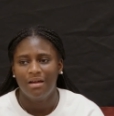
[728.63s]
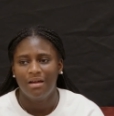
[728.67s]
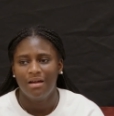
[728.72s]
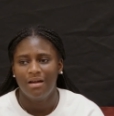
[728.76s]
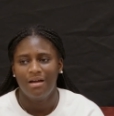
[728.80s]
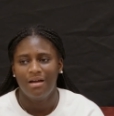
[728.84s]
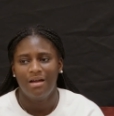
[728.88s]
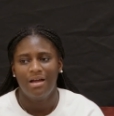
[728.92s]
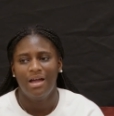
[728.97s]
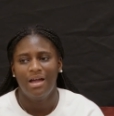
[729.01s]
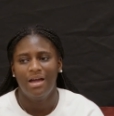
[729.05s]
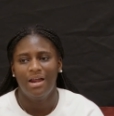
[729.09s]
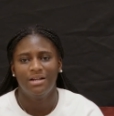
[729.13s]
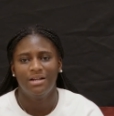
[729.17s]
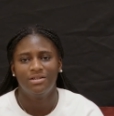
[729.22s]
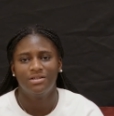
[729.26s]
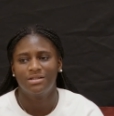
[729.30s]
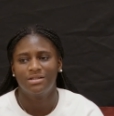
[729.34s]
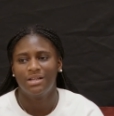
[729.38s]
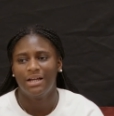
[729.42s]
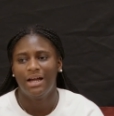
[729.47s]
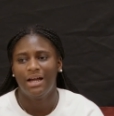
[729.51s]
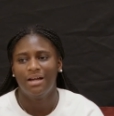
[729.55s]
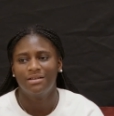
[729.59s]
And I was
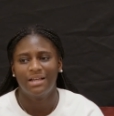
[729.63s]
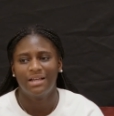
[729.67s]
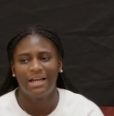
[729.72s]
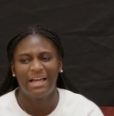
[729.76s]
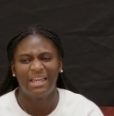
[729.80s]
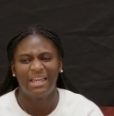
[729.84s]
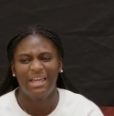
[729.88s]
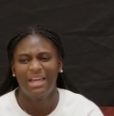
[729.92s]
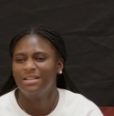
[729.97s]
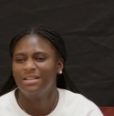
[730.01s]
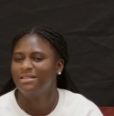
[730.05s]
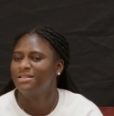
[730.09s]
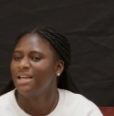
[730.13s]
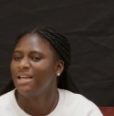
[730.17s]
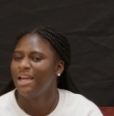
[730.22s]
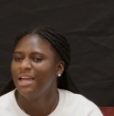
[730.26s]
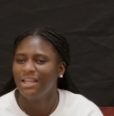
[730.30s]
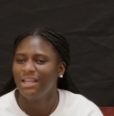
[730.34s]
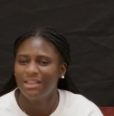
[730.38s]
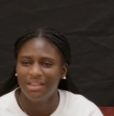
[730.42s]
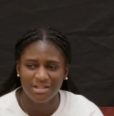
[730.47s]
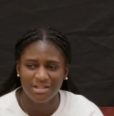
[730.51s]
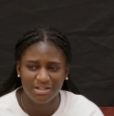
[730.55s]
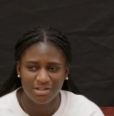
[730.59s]
like, I can't
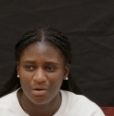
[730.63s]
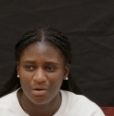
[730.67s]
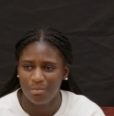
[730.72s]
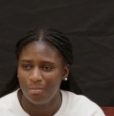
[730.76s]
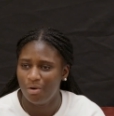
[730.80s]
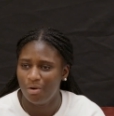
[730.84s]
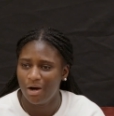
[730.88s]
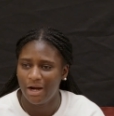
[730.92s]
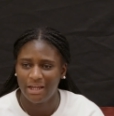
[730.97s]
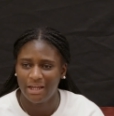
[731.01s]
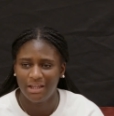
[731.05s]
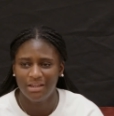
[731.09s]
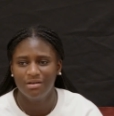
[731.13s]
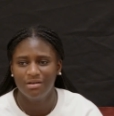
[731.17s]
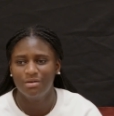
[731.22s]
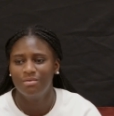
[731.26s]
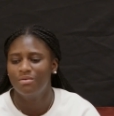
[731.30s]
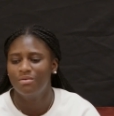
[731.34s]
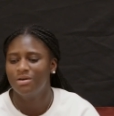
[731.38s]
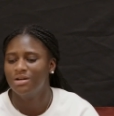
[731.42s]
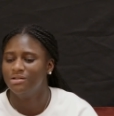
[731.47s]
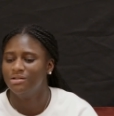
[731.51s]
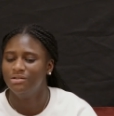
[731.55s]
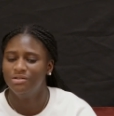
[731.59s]
take this no more. I don't
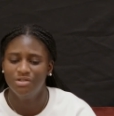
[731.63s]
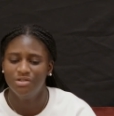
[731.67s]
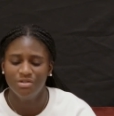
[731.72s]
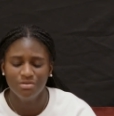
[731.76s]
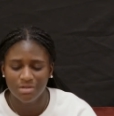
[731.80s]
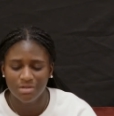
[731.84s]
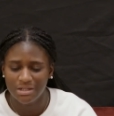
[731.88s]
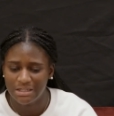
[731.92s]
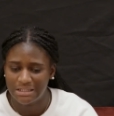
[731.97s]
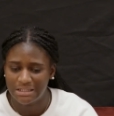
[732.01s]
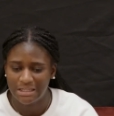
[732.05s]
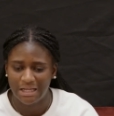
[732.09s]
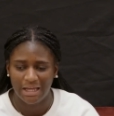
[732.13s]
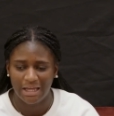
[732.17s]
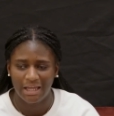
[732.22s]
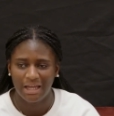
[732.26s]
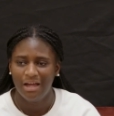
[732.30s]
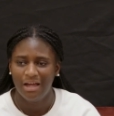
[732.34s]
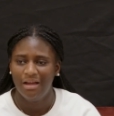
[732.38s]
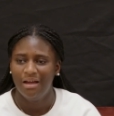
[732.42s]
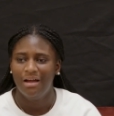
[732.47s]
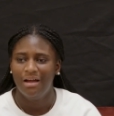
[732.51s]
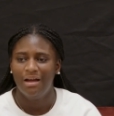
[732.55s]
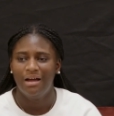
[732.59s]
want to do this. Like,
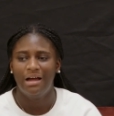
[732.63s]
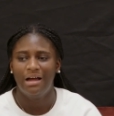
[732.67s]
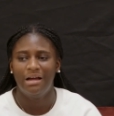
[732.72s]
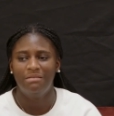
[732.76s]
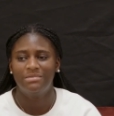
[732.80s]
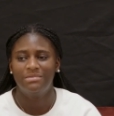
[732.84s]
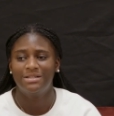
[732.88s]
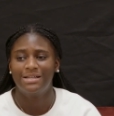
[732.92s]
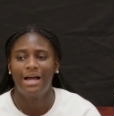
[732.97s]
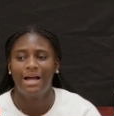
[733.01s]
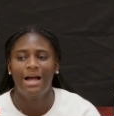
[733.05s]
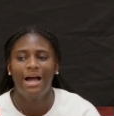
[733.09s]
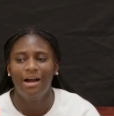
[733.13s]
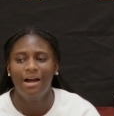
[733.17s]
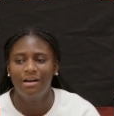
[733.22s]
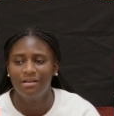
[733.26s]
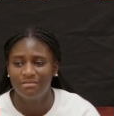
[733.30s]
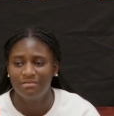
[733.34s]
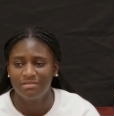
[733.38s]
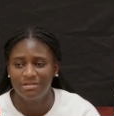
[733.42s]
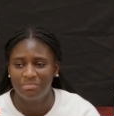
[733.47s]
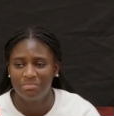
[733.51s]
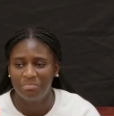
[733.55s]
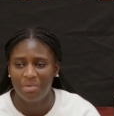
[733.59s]
I'm tired of
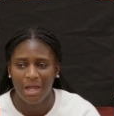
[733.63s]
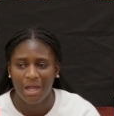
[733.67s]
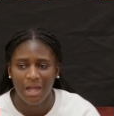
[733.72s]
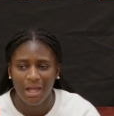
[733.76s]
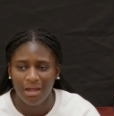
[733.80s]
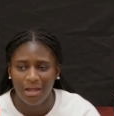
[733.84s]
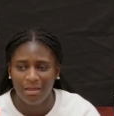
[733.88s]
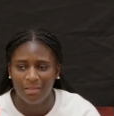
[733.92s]
this pain.